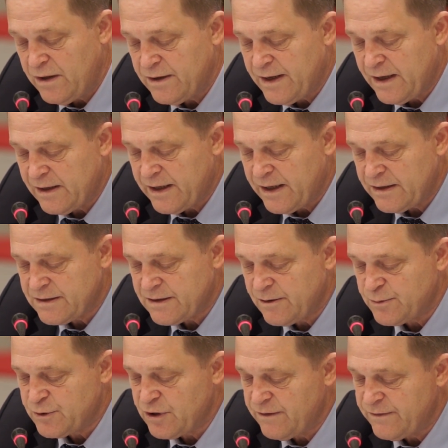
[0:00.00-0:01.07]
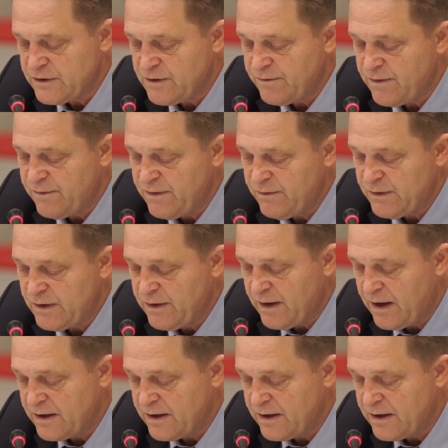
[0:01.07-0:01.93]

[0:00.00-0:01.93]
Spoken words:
the delegates and observers of the 15th